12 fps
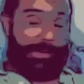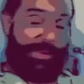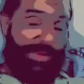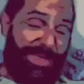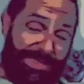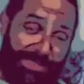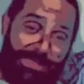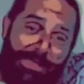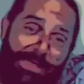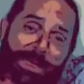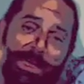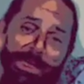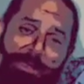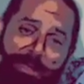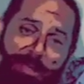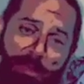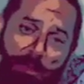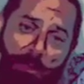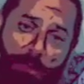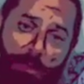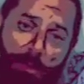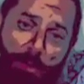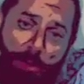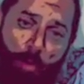This is the
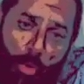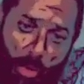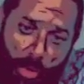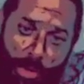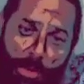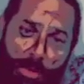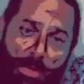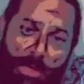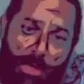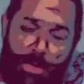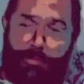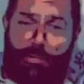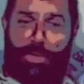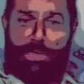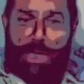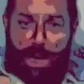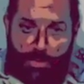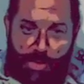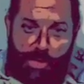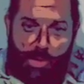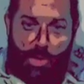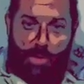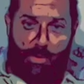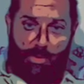core of what
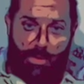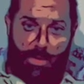Aristotle